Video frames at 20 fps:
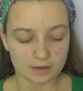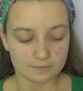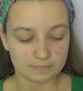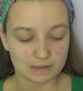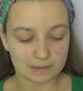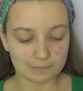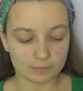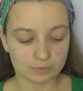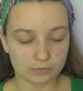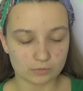
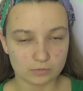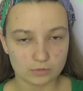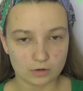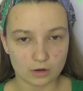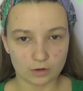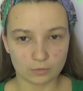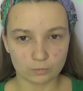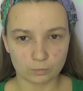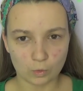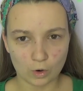
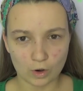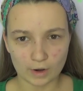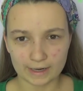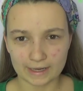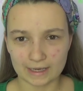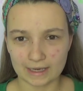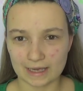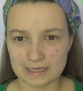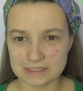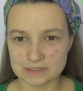People
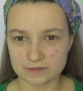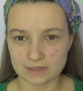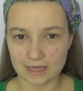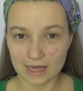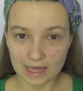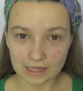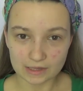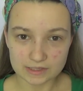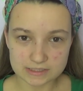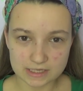worry, I guess, on the
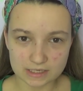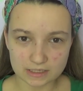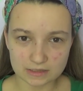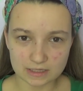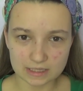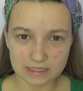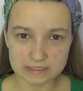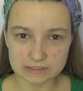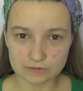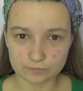health side of
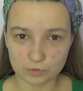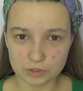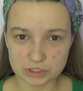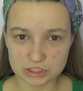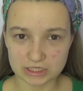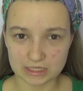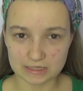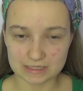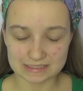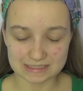things of
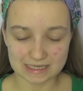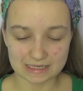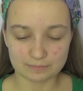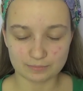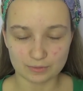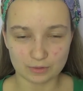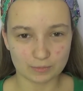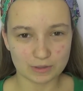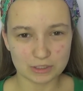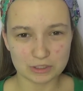washing it in the sink,
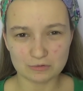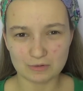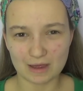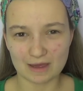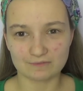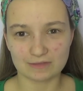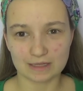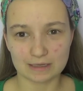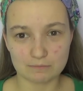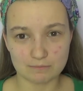but when you
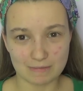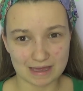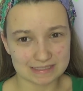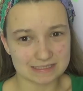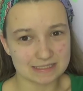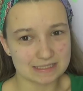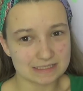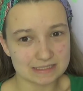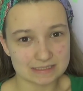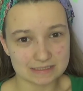have like
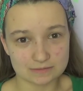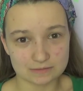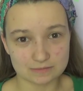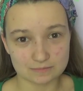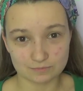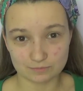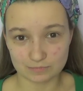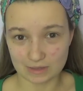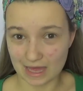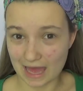messes
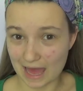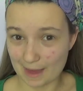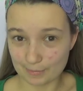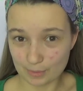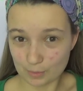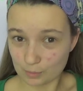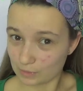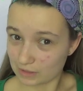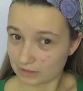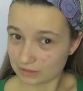that
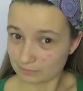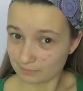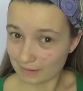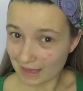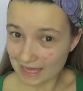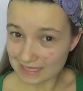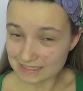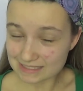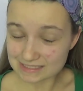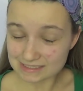happen with
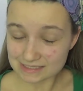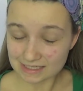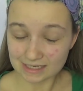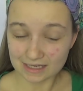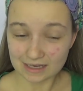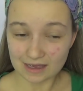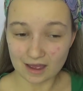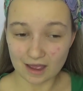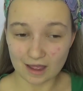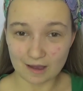pads,
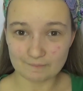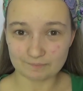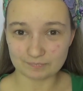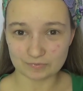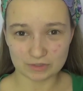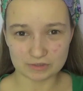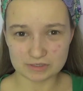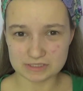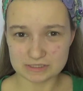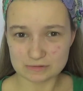
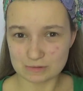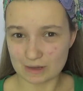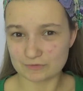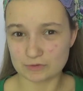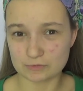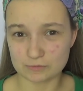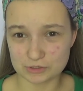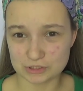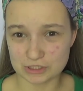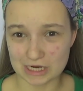you still have
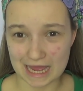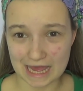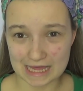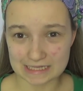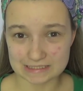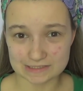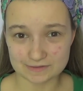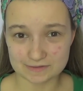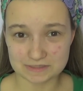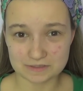to wash your
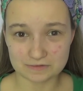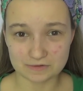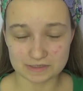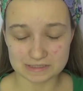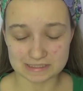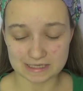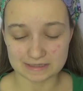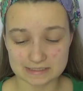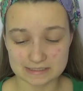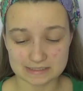hands, so it still
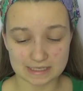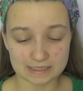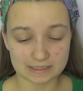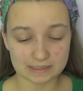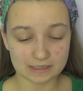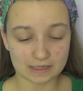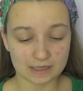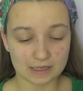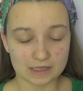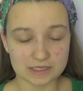goes
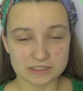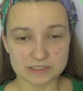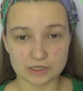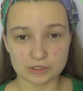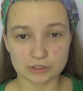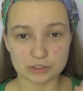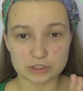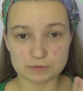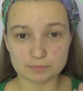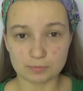sink. So
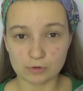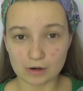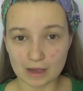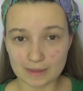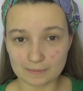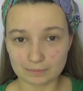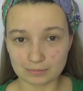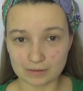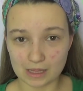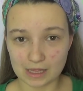you just pour
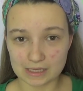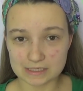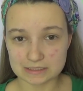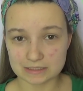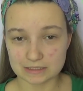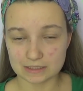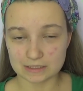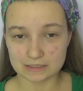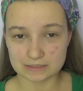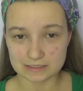out the blood
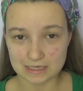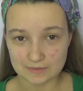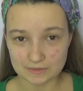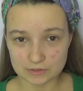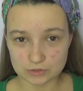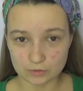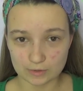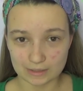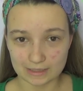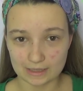down the
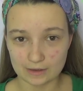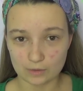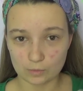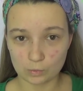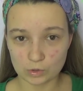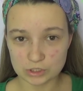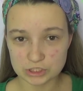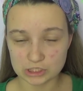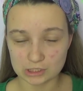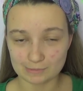toilet,
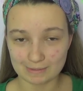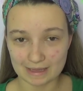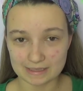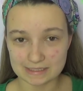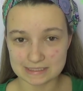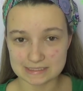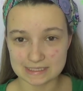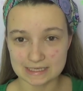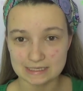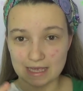wash the cup out in
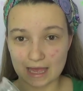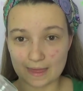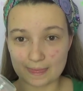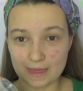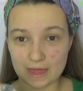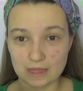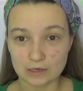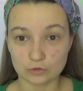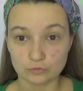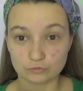the sink, and
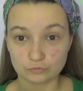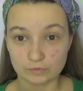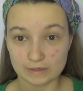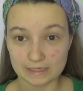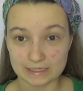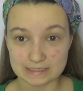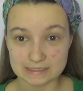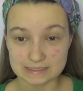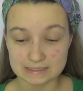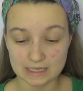then
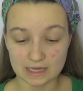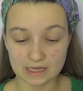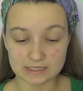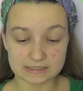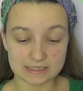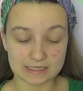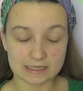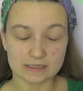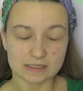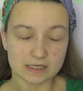
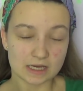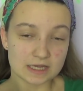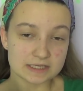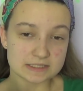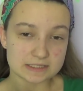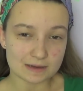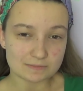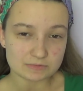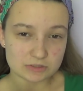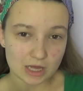reinsert it.
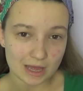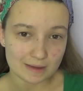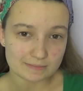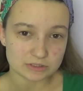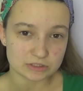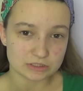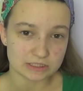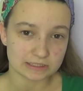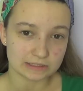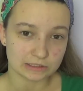
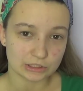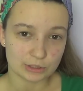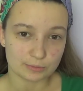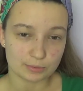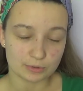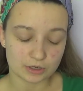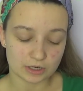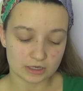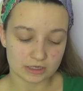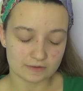Sometimes you need
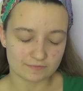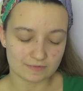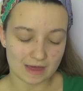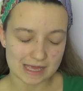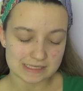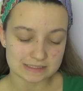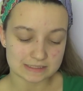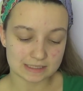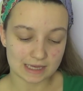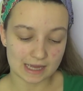lubricant. If
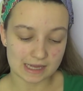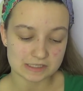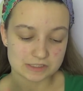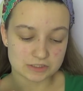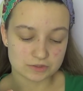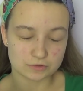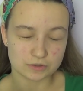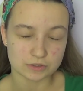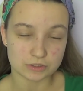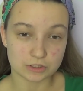that's the case,
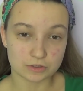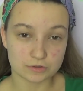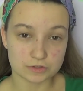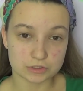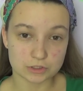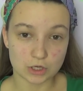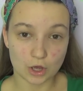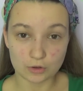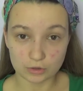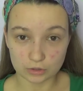you could use
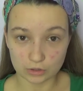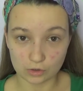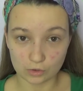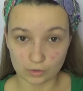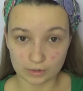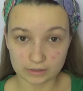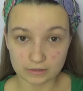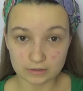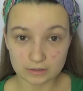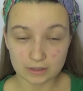coconut
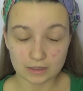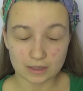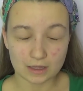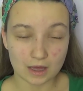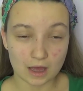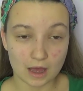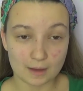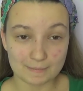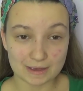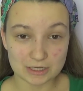oil
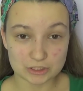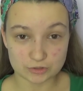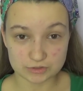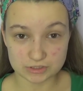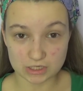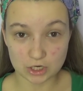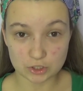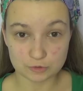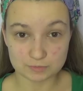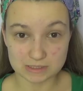and make sure
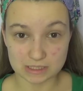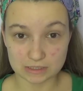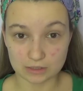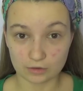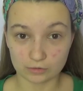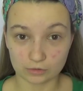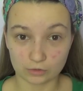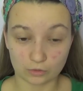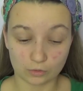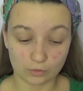it's 100%
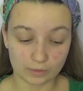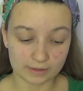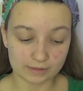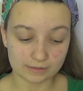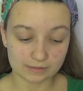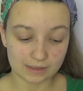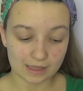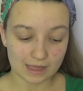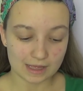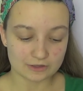coconut
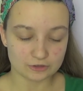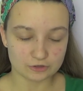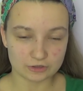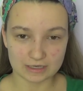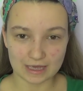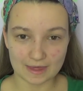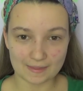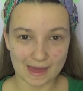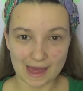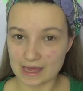oil. You can
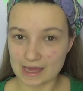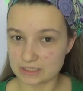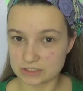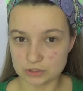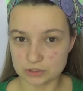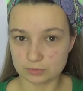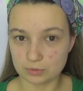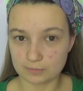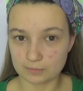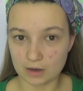get that at a
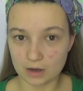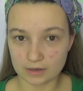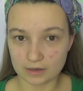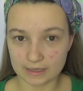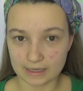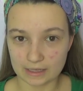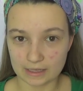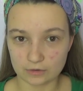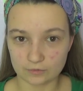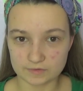
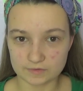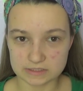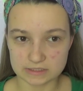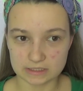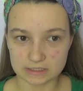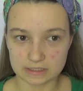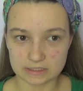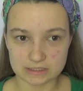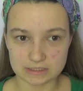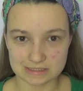supermarket, and
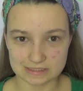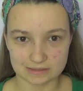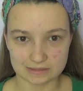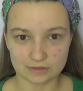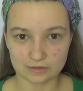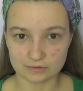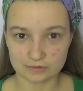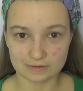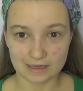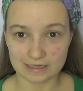obviously it doesn't
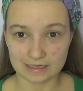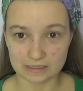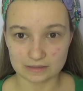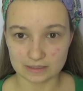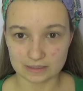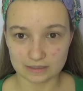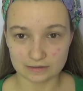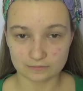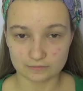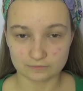look
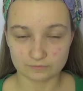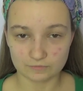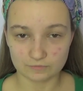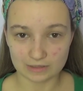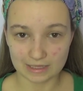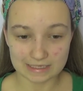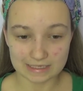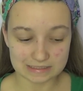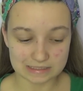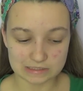anything
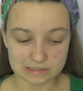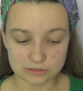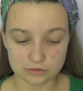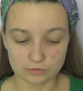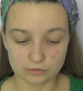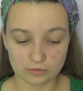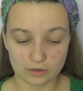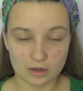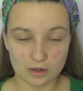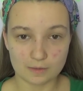related
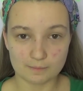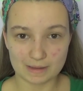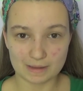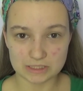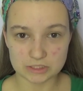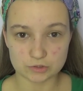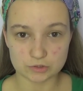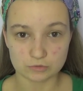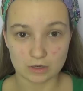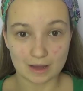to
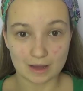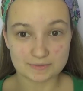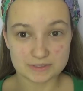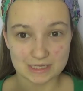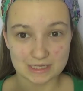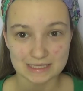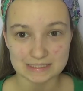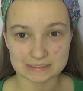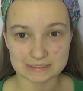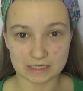menstrual cups,
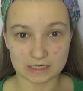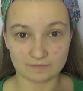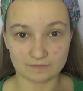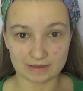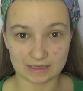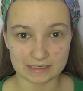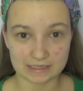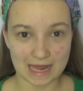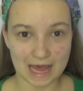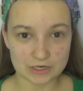so that's kind of
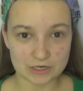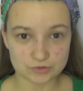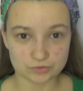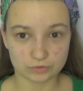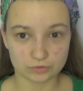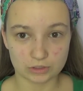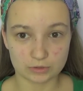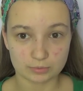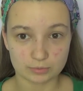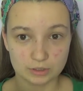like a
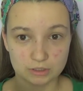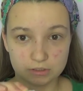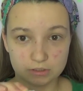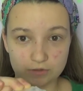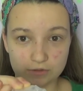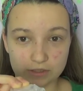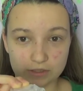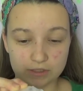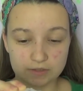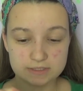natural lubricant
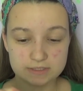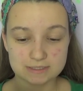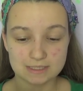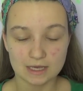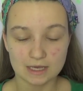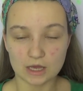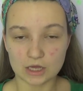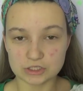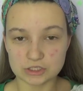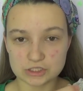you can use.
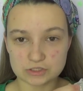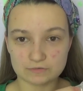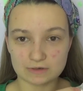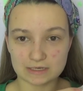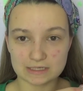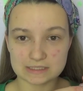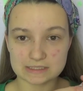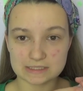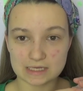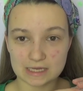Just
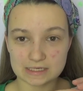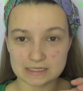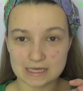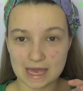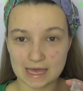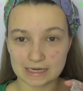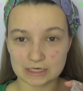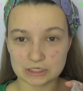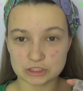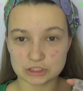reinsert it
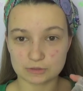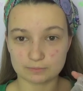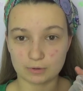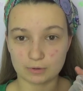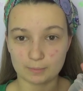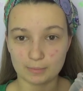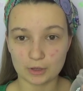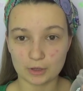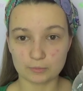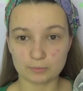and it should
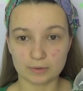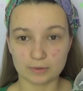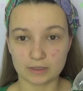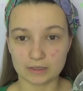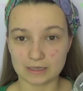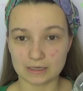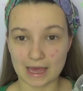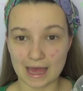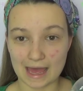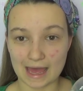pop
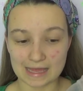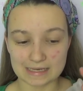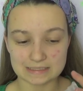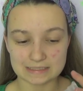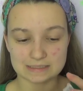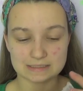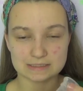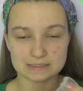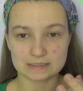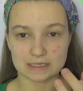open
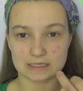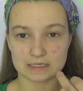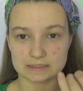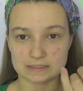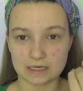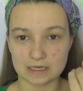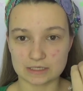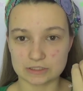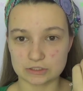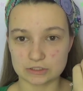and sit
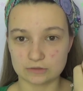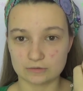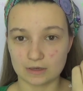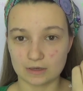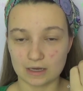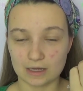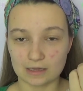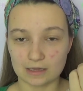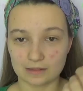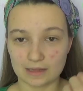inside you
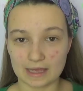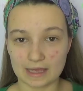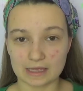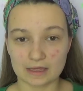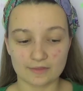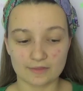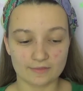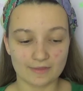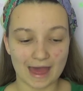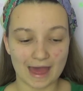
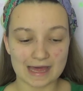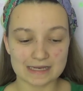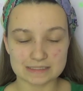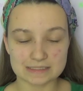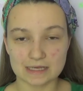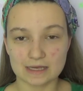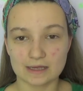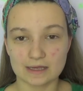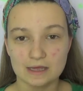like that.